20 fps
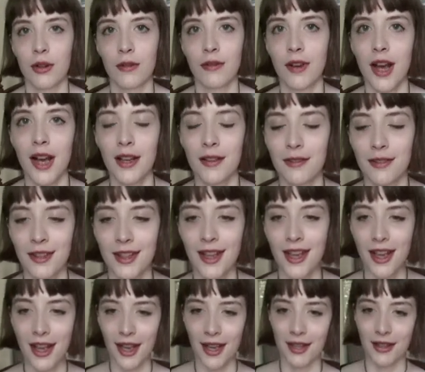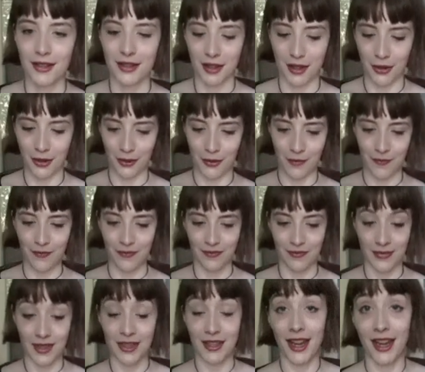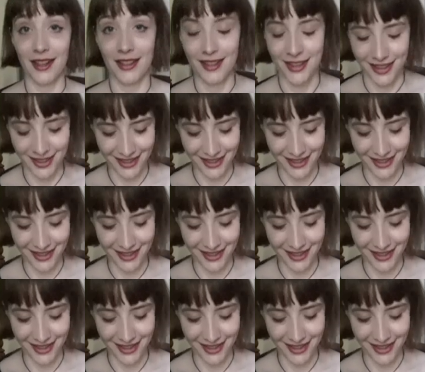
or five. So, yeah